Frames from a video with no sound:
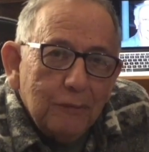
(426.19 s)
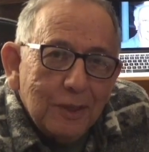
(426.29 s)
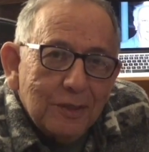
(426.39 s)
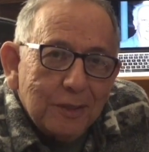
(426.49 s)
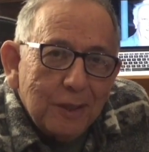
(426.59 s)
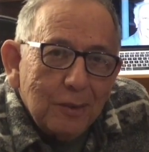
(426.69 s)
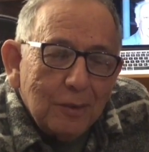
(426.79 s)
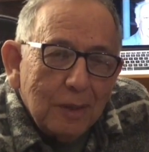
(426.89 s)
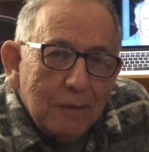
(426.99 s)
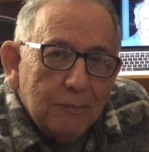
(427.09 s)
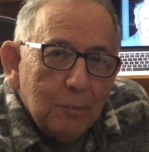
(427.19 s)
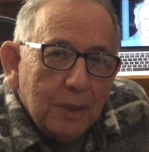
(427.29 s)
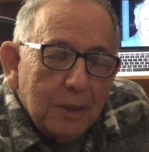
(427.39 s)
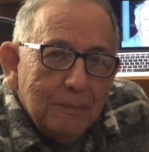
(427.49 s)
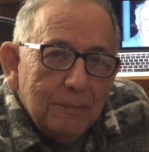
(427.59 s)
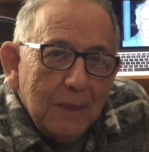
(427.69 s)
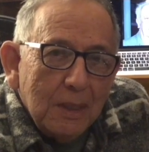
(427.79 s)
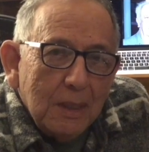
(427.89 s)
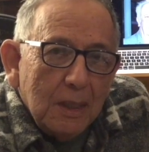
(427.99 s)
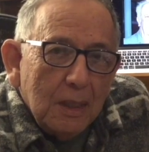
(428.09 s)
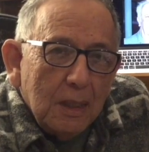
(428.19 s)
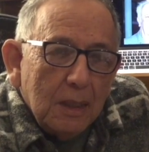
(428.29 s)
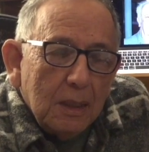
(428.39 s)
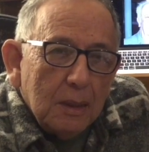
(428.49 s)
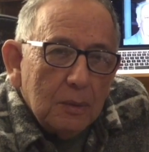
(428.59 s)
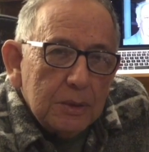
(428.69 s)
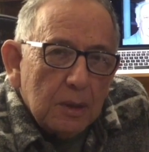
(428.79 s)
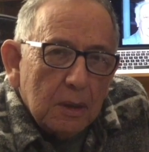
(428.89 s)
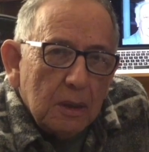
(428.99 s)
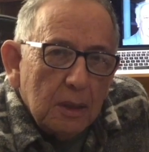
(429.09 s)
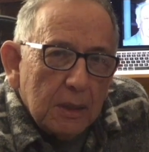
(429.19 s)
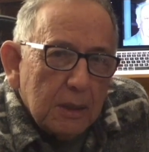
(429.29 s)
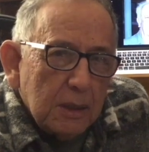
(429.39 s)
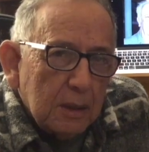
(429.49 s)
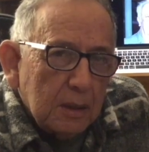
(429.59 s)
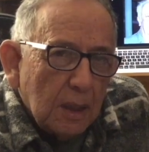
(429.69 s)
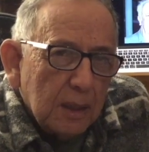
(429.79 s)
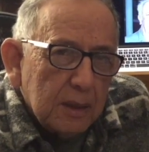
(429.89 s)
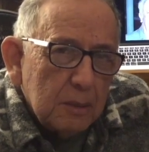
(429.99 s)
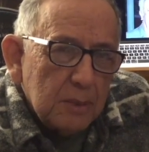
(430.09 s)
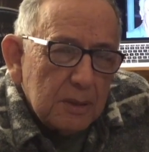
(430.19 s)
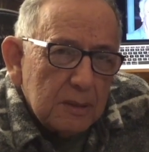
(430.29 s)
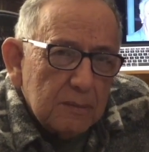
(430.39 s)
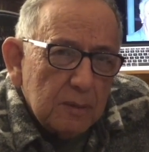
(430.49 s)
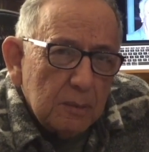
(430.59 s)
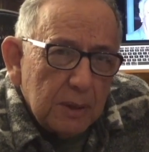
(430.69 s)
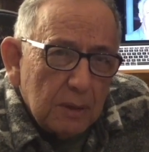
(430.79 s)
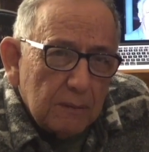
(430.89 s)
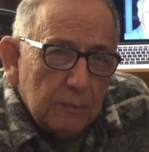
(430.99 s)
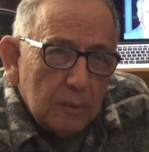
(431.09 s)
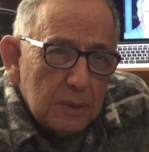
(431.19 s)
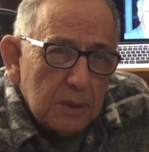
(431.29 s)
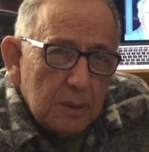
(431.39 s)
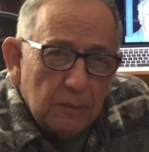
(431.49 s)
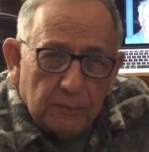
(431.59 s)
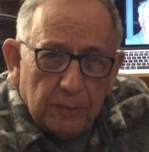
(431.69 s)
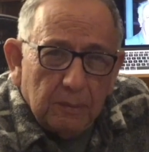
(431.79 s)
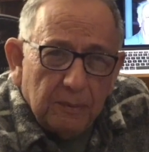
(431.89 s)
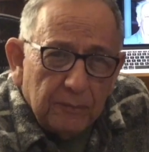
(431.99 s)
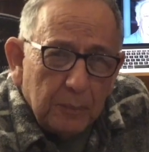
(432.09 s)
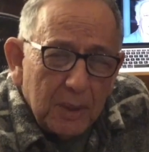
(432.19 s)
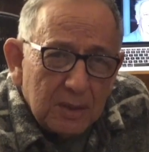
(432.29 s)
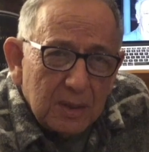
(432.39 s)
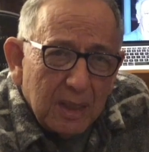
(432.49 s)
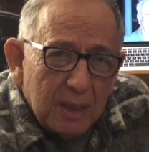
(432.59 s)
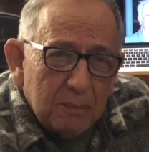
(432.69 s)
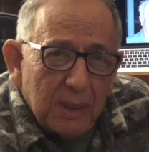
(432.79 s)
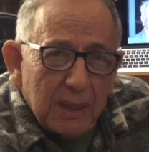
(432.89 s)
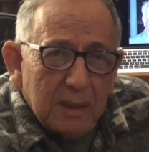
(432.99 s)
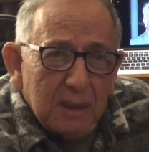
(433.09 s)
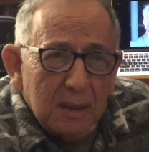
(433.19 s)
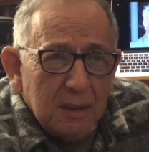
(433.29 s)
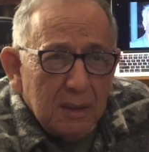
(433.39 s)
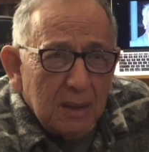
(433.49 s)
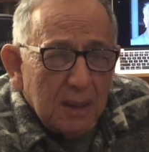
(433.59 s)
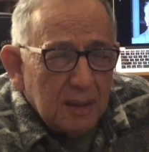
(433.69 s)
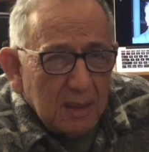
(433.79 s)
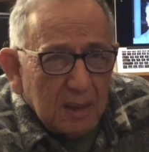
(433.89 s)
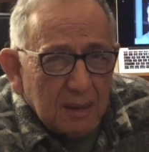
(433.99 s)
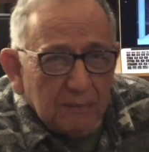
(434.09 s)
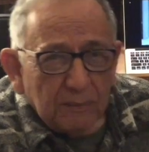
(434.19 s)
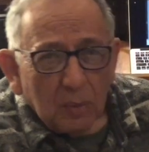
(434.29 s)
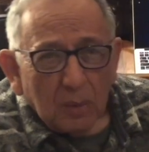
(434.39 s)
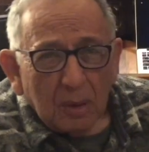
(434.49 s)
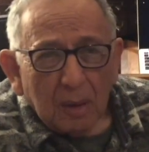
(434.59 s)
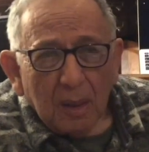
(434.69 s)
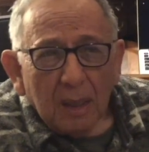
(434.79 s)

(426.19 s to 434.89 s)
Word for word: investigator I ever met. Uh, we started collecting documents from the Air Force under the Freedom of Information Act back in 1994.